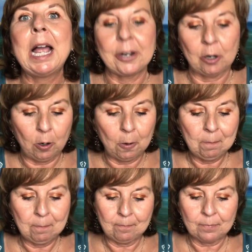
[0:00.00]
at
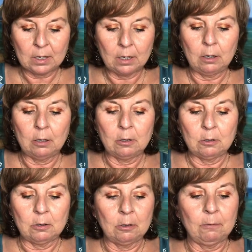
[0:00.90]
all.
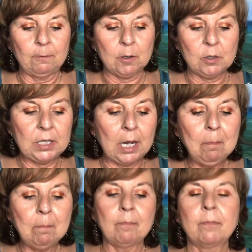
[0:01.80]
First
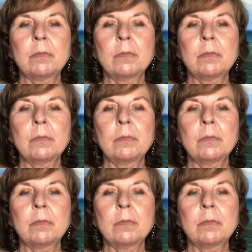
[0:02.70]
up